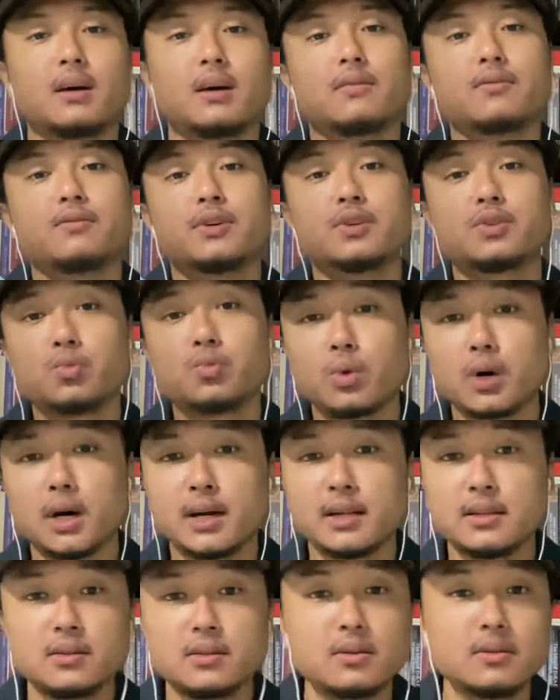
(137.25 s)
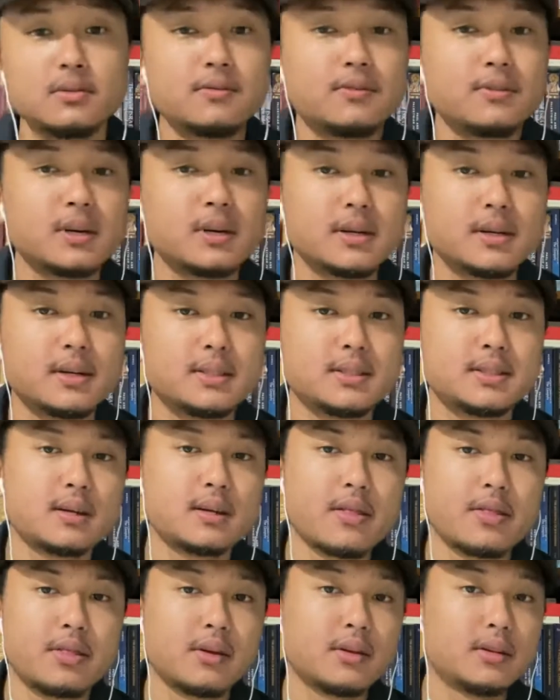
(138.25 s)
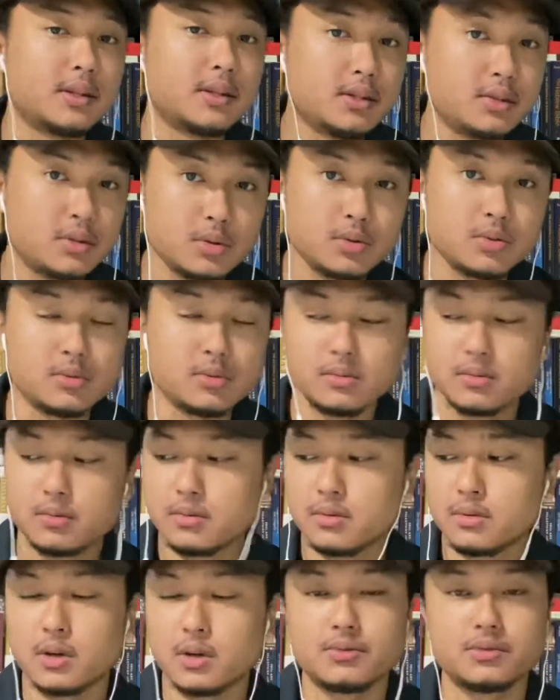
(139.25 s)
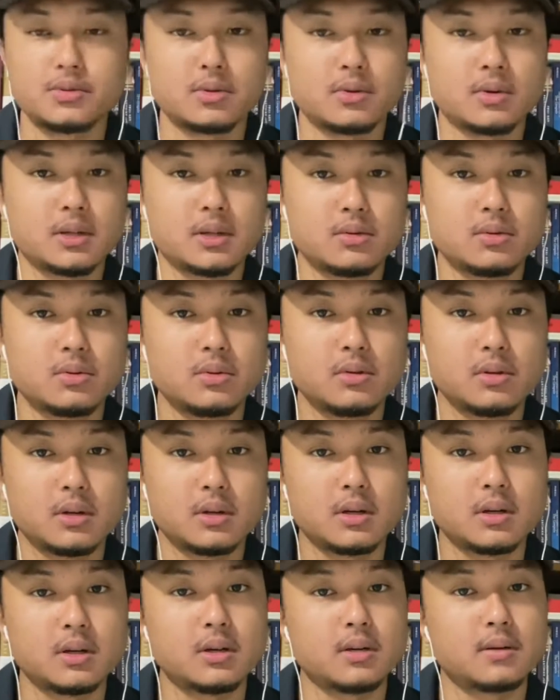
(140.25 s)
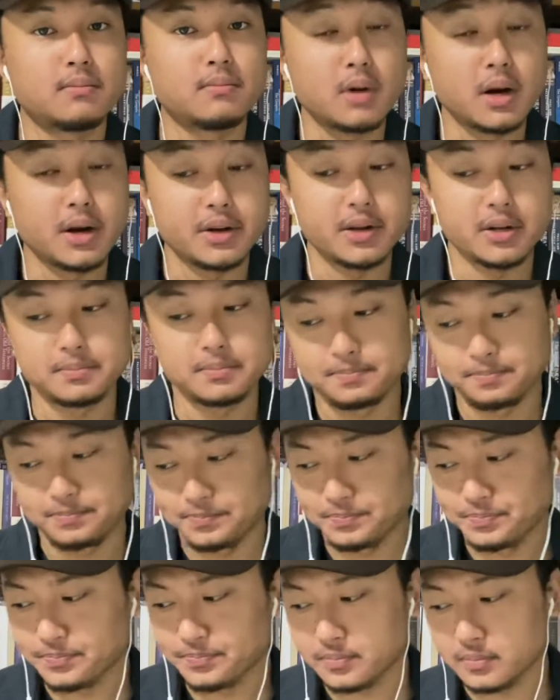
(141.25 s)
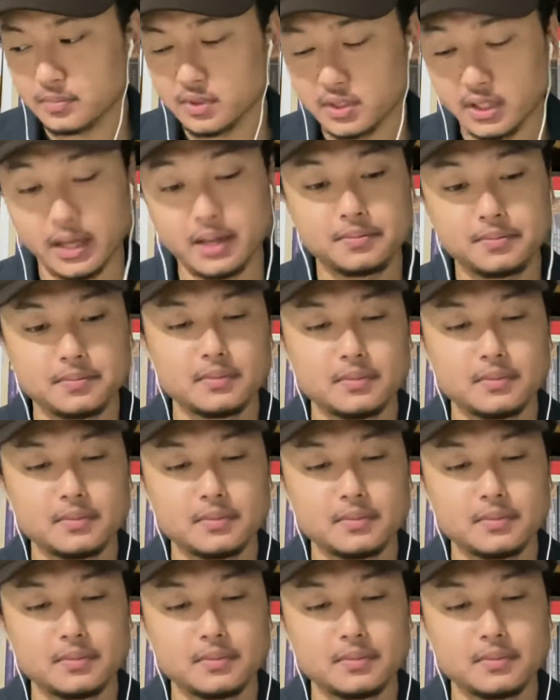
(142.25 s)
verse 1 to verse 32 of Surah Maryam. Okay,